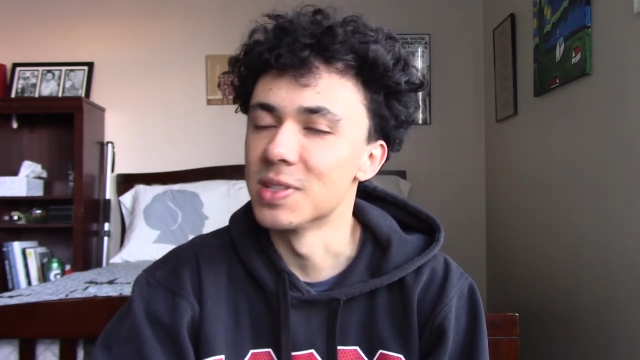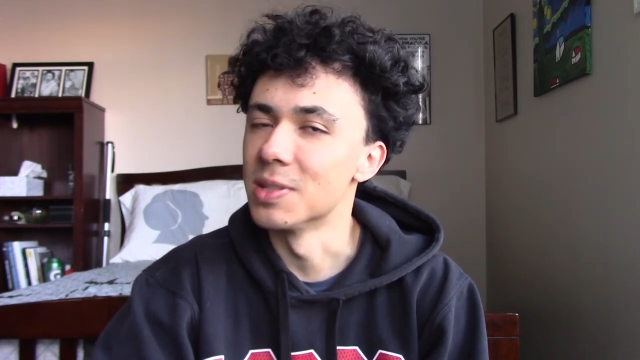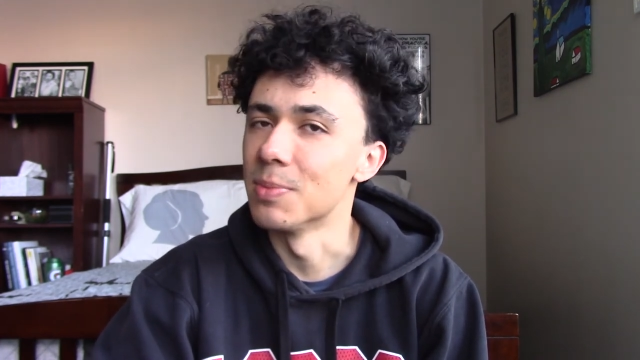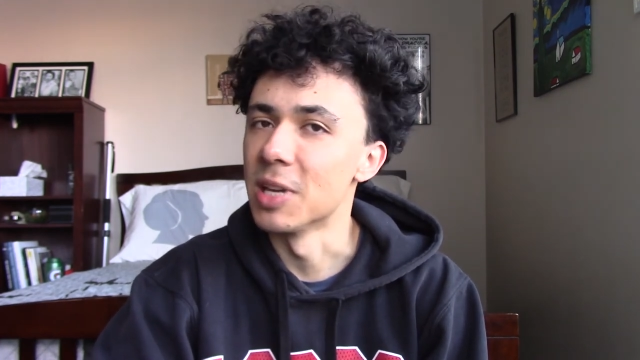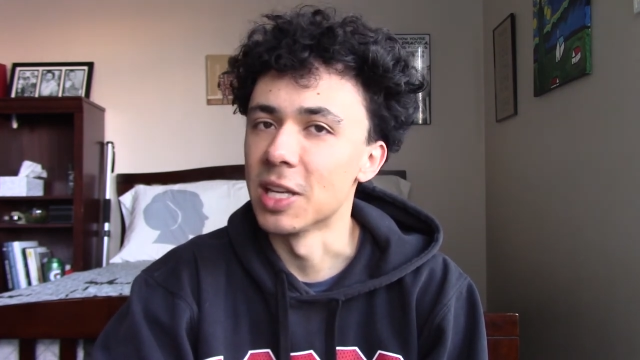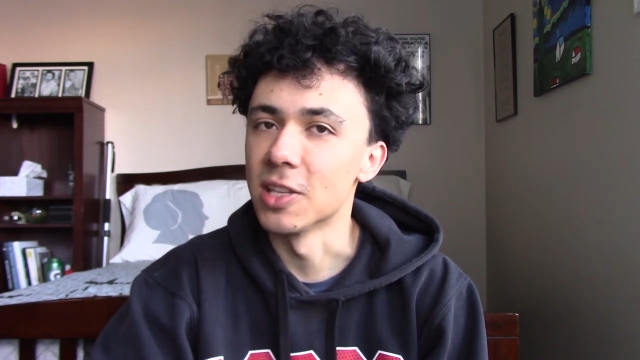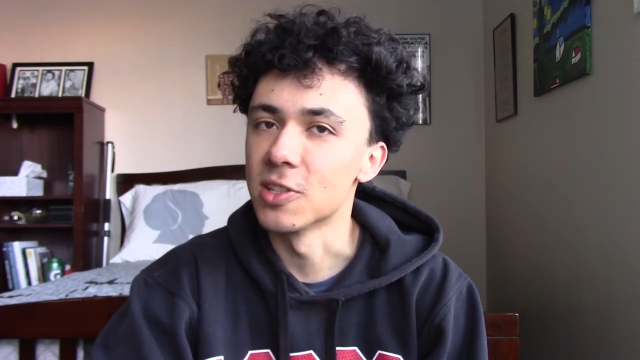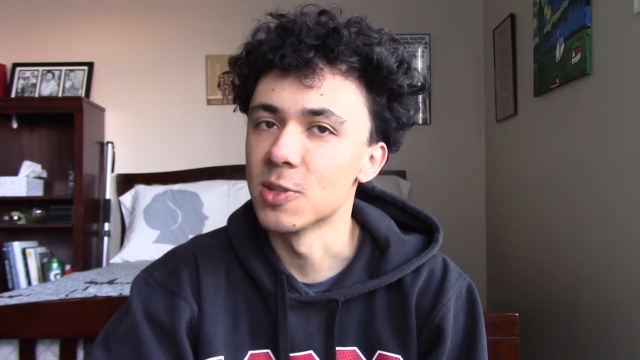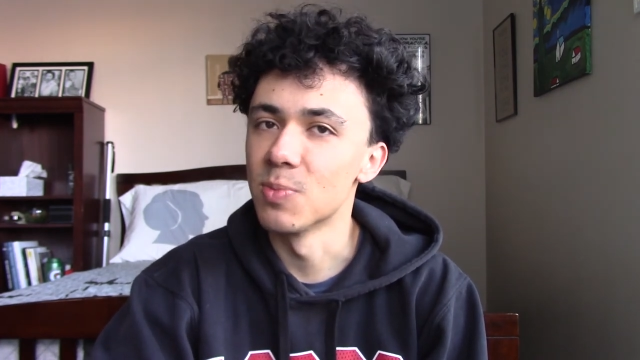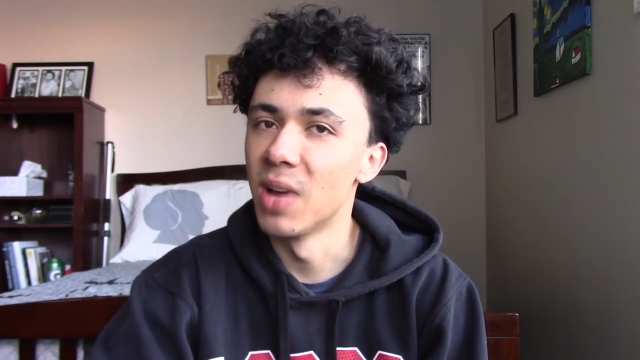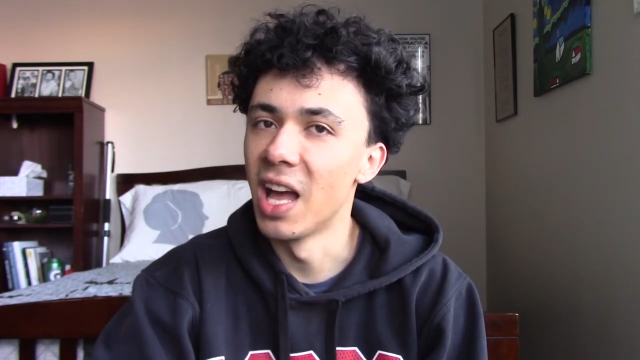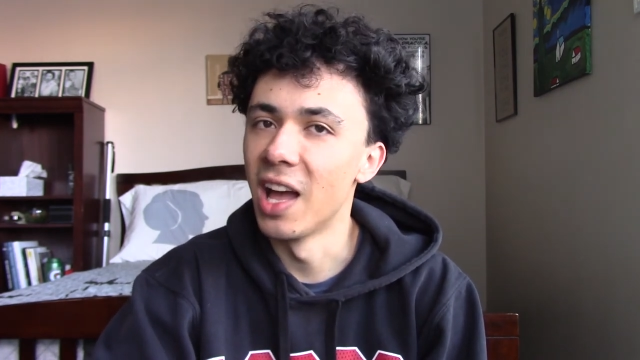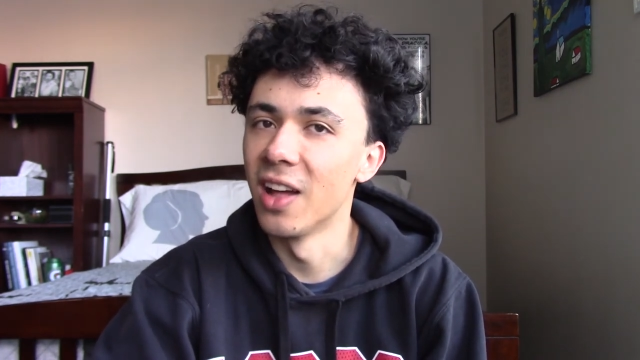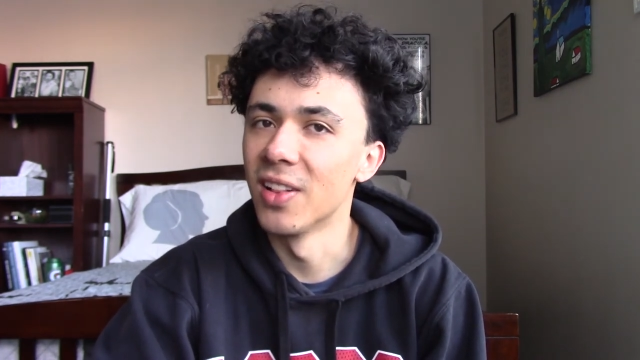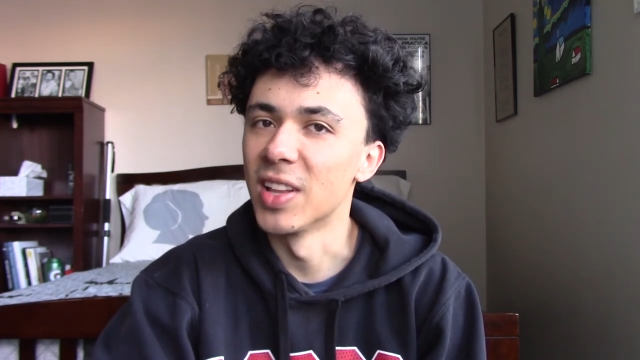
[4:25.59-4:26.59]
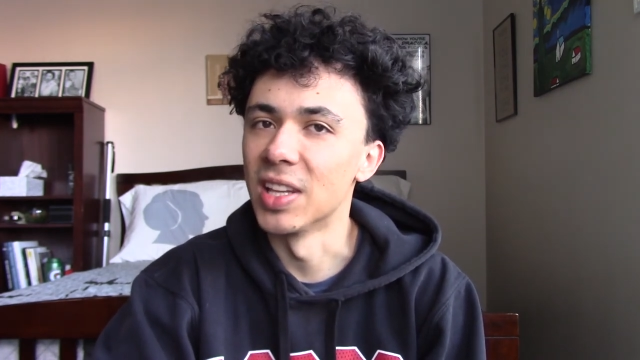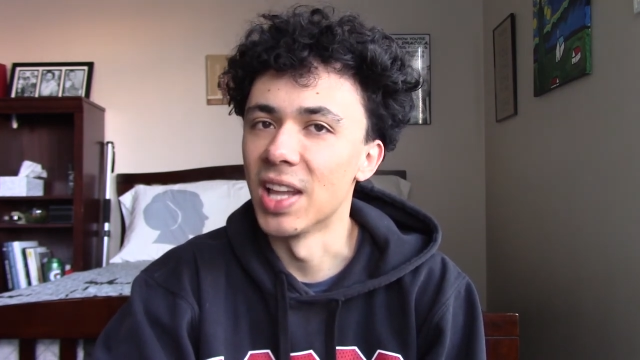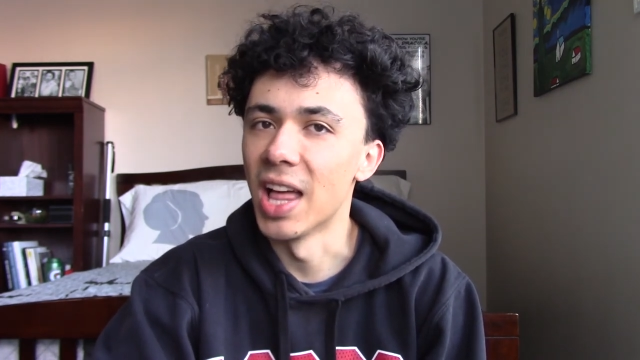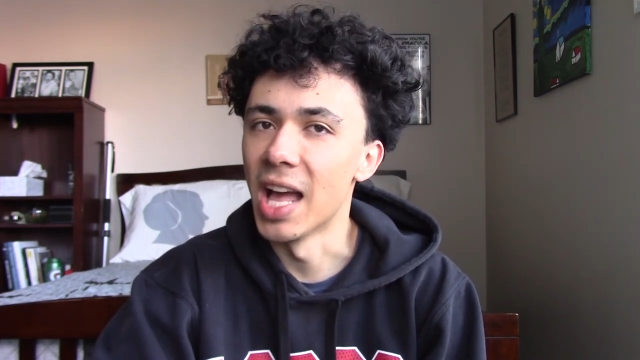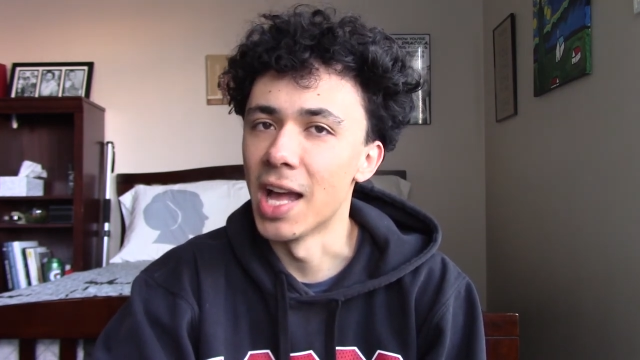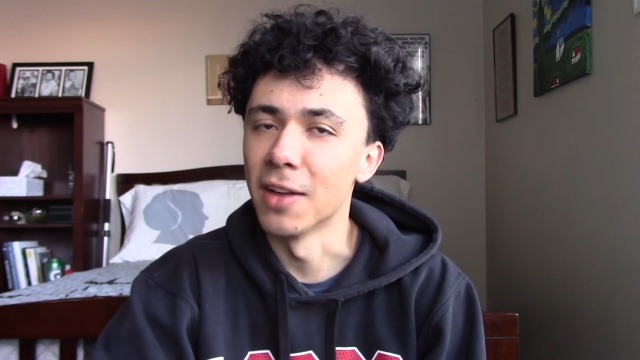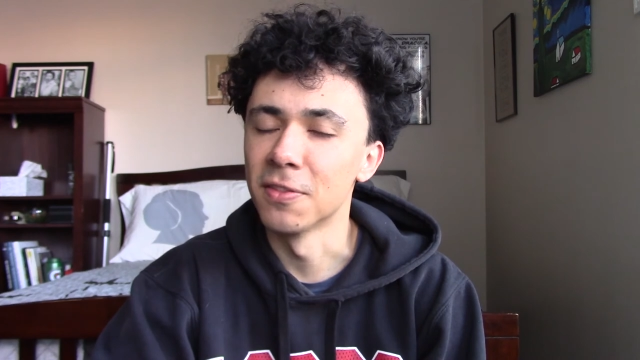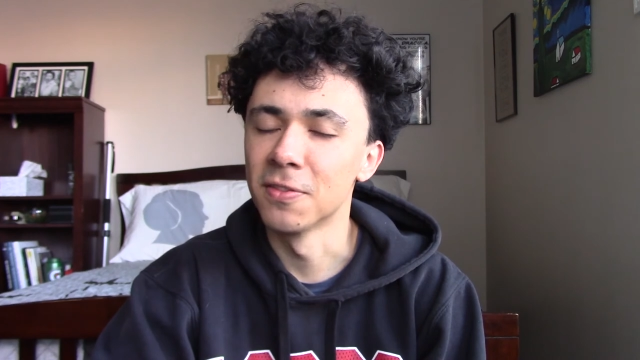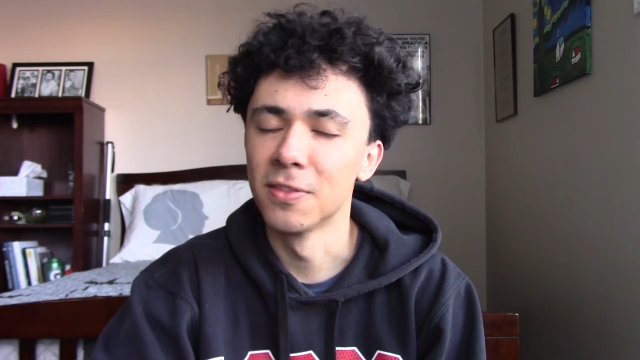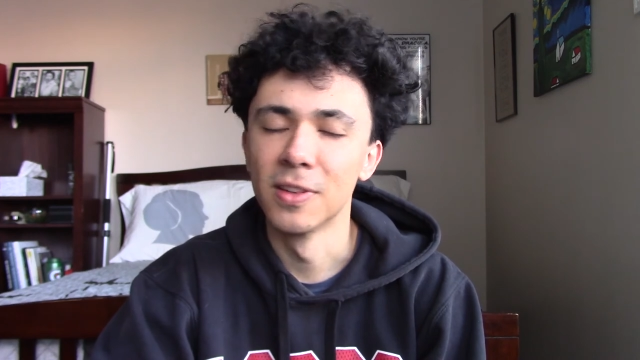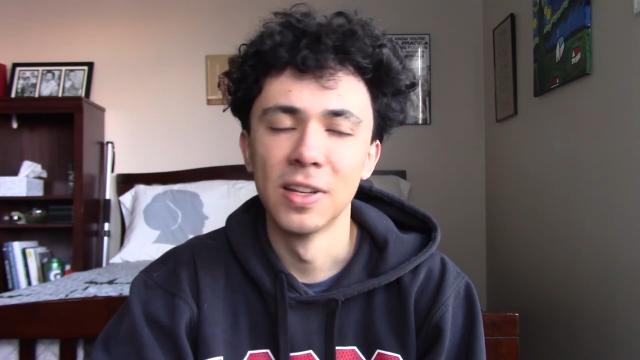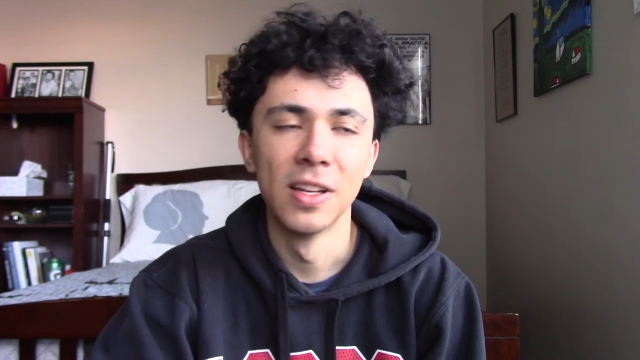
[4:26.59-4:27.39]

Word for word: to make you smile and laugh.